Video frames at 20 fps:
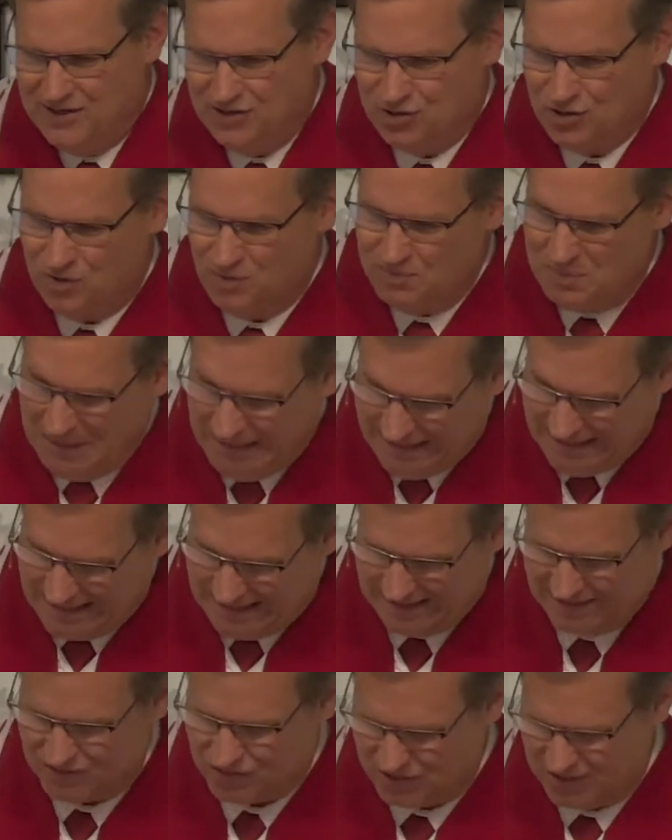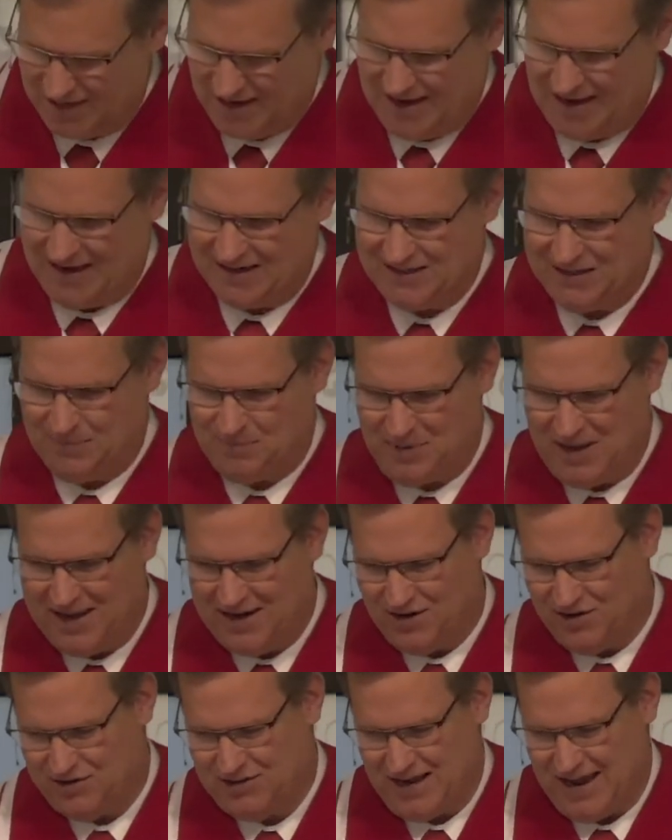is obedient to God to pay
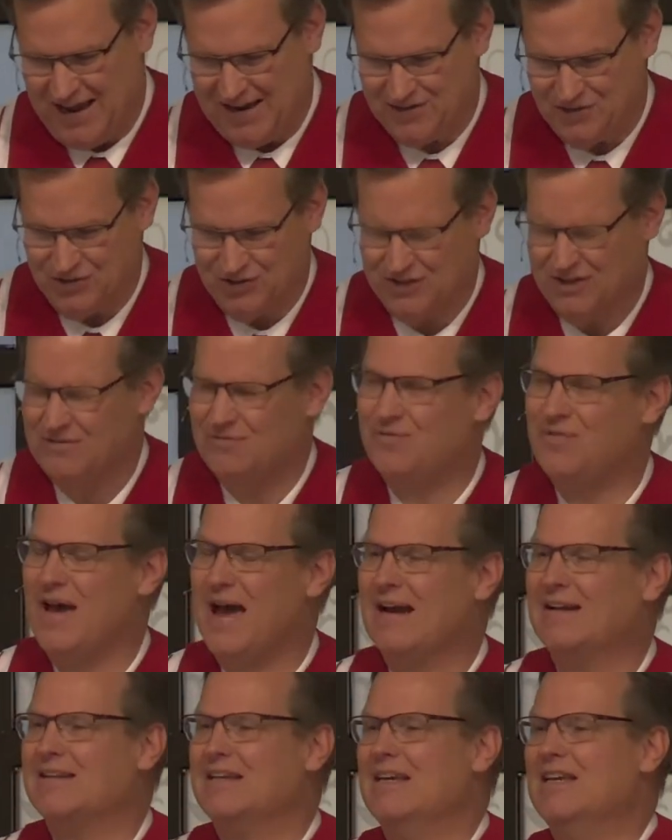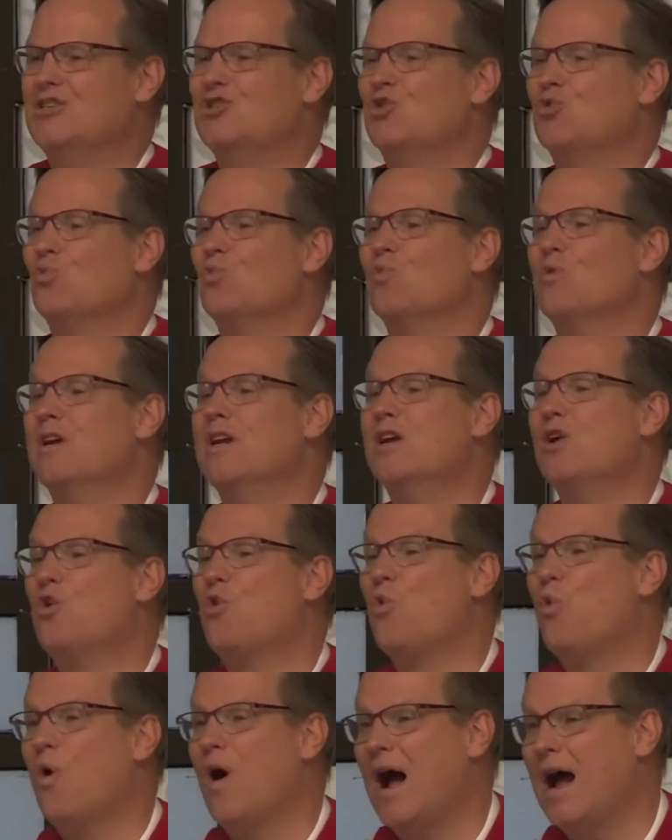your taxes. In fact, it's
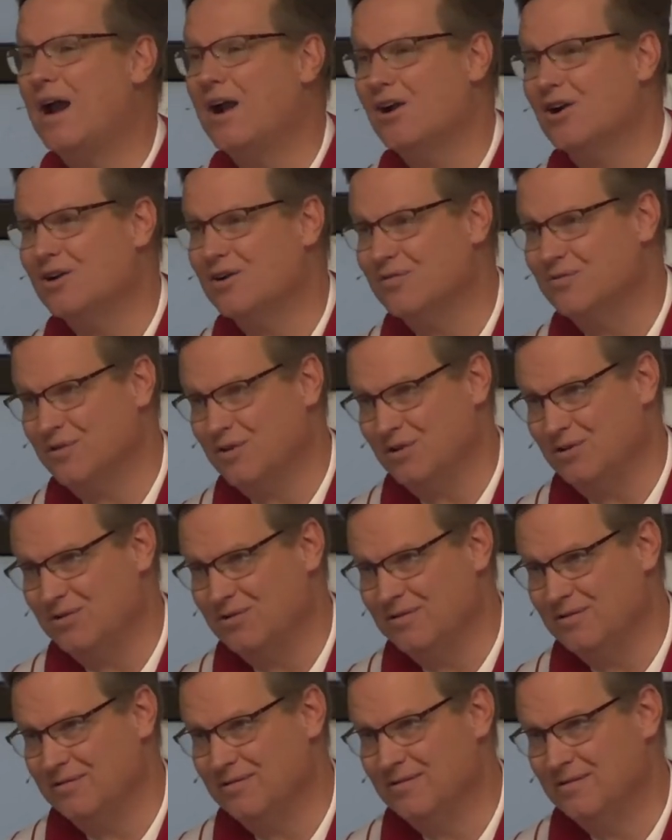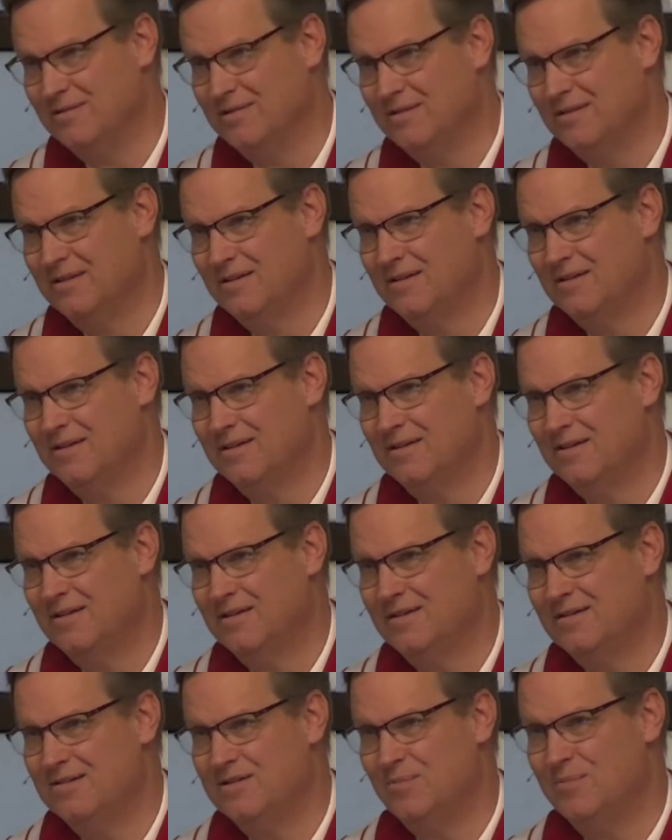required of you
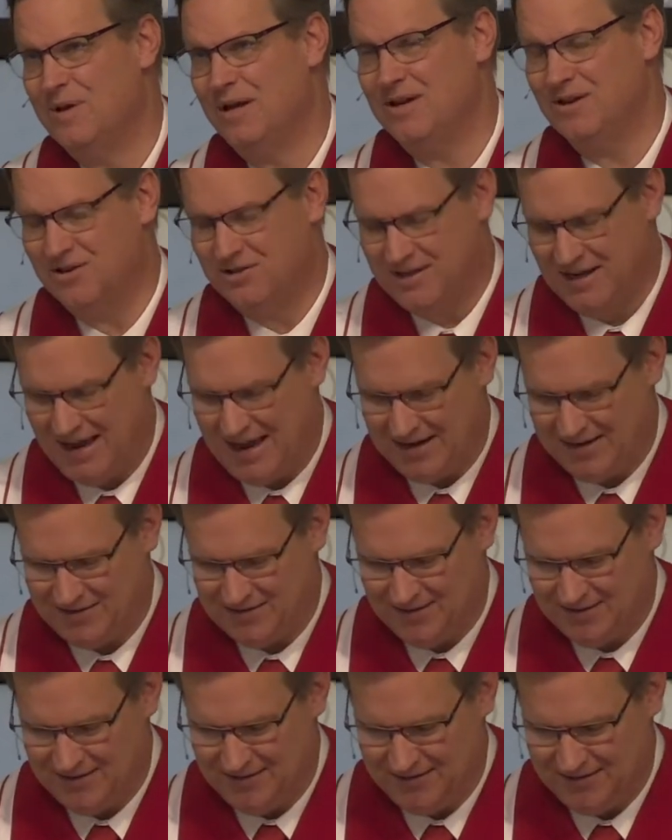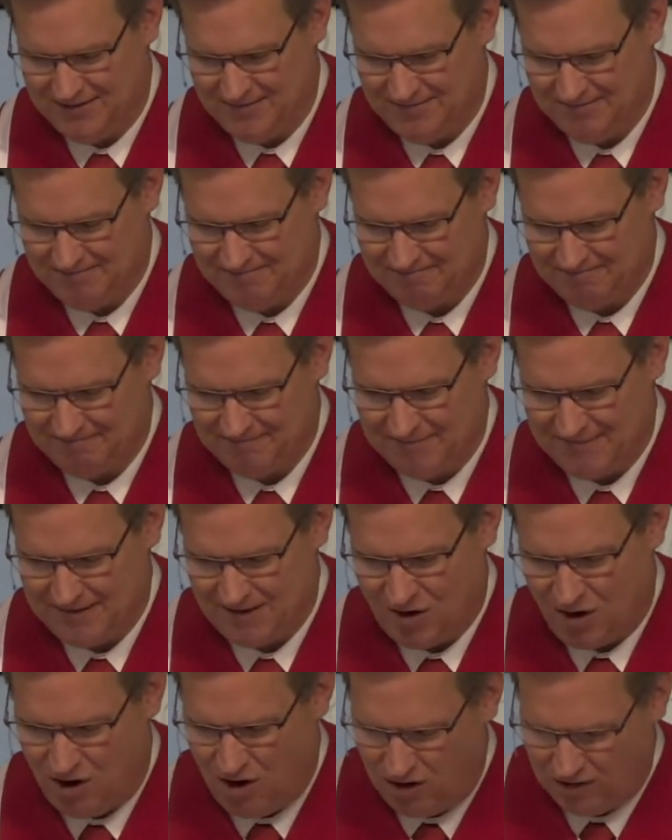to pay your taxes,
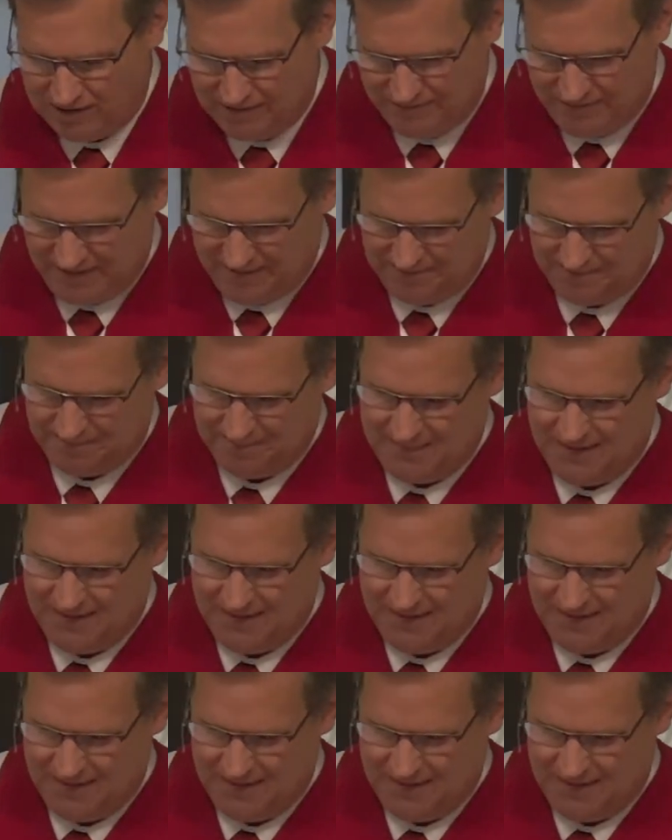all of them,